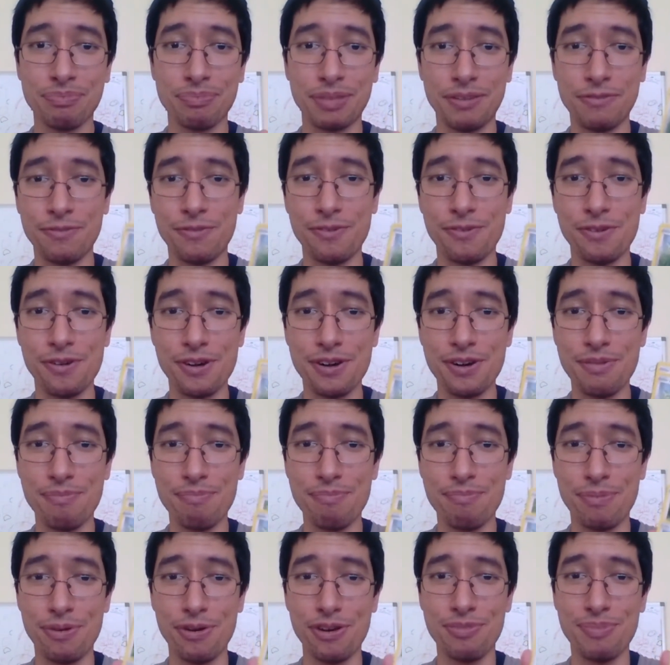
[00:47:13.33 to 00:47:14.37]
before
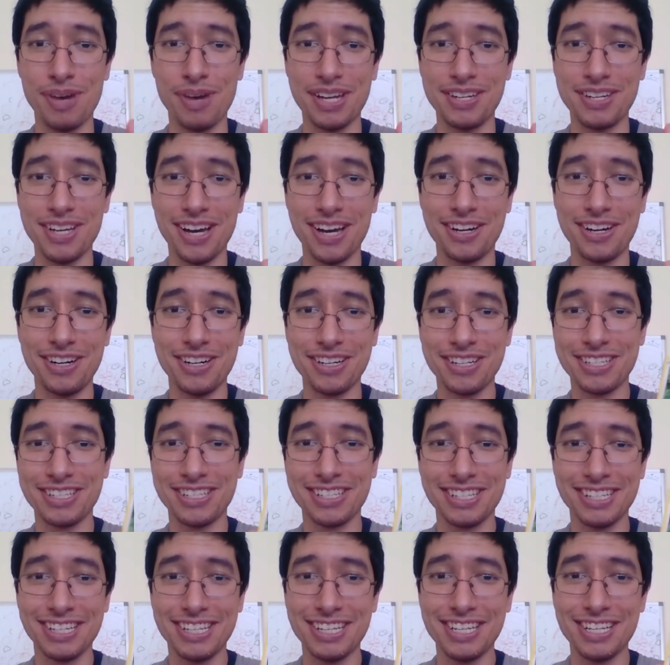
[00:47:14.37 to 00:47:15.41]
both my
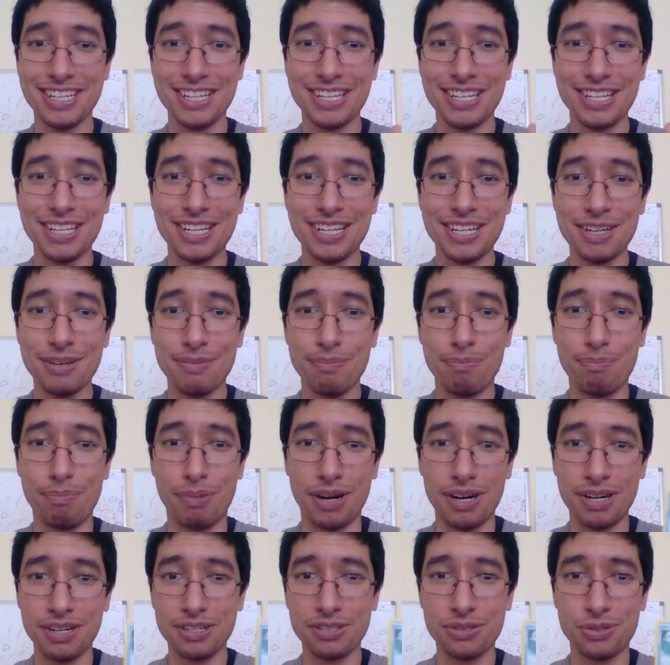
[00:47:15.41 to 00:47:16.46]
daughters
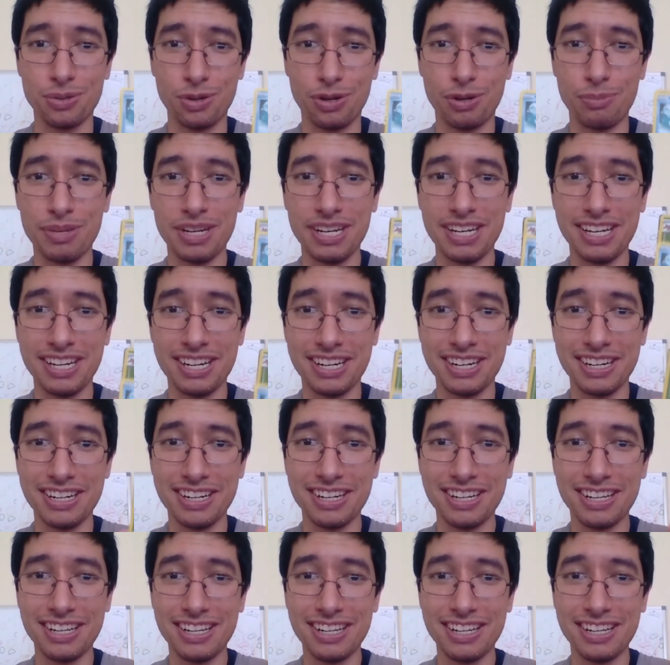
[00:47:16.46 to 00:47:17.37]
barnstorm in here.